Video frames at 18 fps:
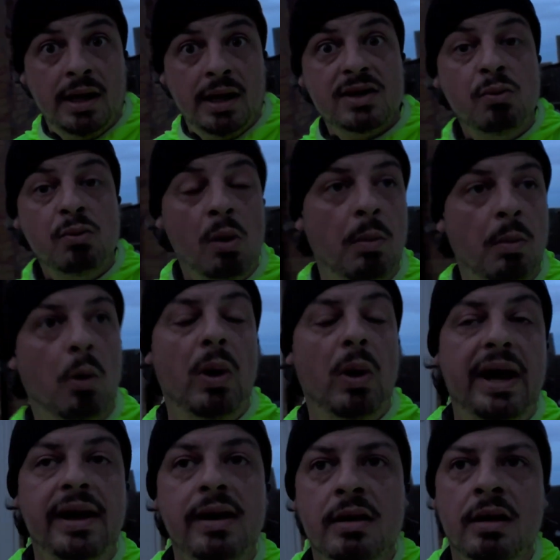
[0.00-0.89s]
is my
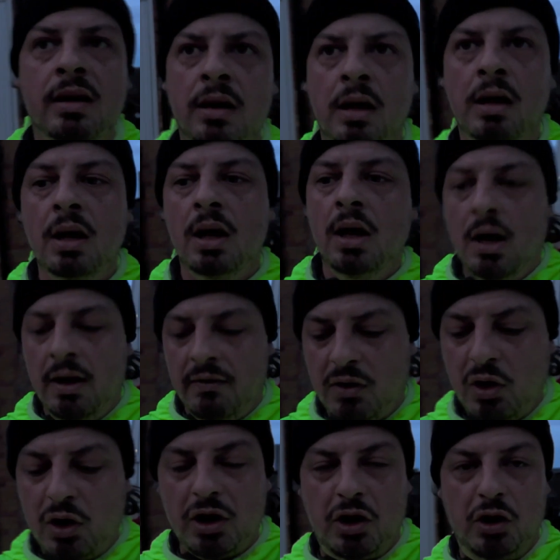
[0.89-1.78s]
weight
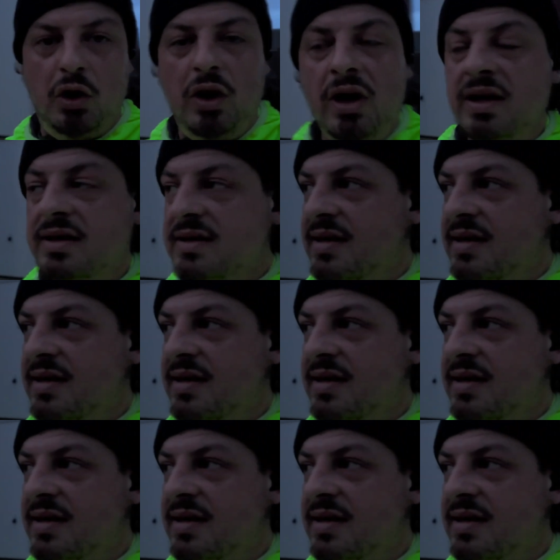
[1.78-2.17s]
gotta go.